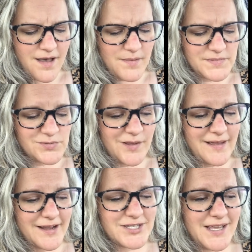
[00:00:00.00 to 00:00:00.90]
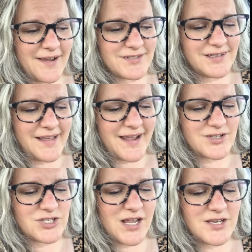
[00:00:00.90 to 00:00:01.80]
So I'll actually have to like
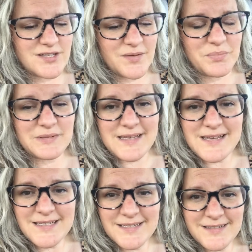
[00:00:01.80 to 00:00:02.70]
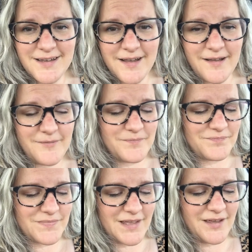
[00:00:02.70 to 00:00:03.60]
change the pleat on
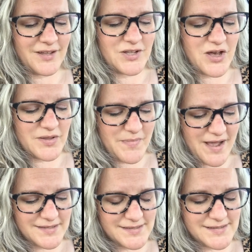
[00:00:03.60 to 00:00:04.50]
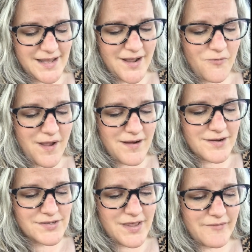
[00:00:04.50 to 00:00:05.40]
the masks that I wear,
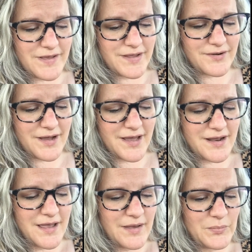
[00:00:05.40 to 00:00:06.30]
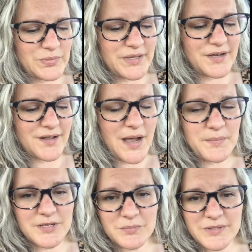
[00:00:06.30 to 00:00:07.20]
so that way they're not pleated
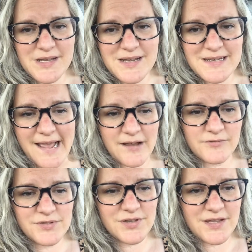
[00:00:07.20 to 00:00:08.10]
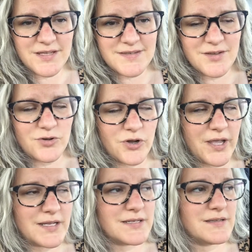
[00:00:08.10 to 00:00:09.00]
up, they're pleated down, so that these can hook
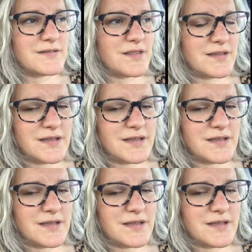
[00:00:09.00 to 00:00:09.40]
in, so that